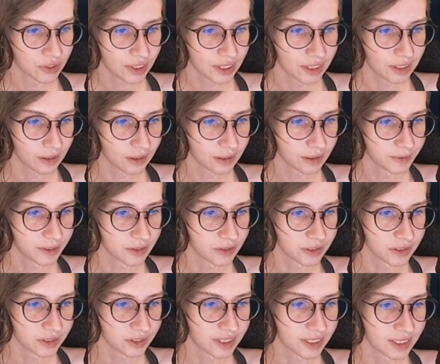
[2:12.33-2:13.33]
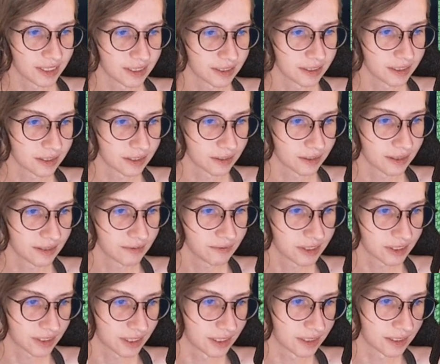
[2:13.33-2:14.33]
and lawmakers in at least 11
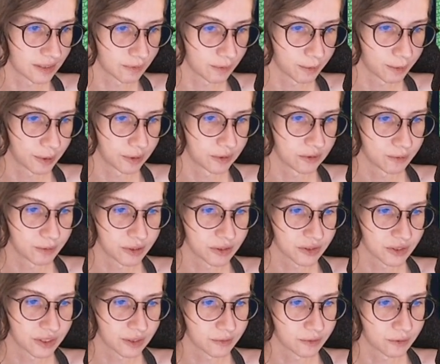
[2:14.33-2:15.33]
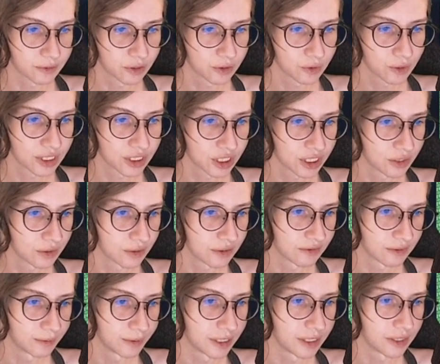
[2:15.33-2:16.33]
states have proposed bills that would restrict
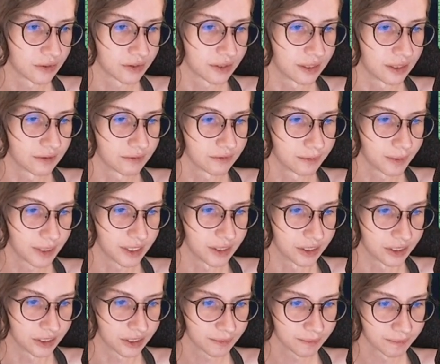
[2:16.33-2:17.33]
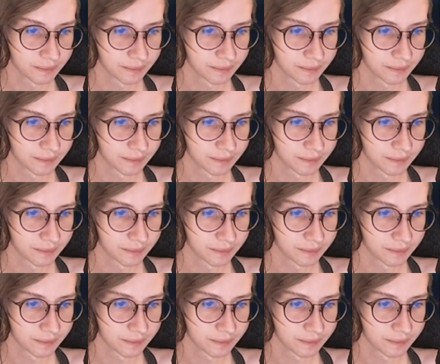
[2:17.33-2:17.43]
gender-affirming healthcare for minors.